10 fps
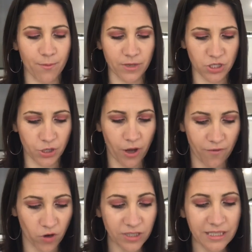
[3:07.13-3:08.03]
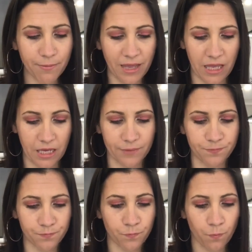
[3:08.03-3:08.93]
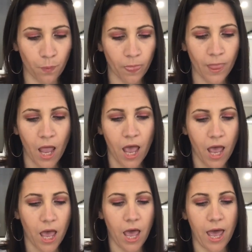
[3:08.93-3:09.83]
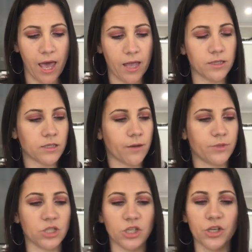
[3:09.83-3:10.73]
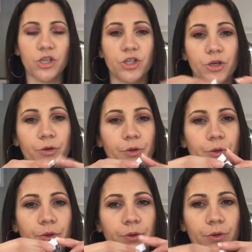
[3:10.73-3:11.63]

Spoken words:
So I've got some here, and I'm just gonna show you.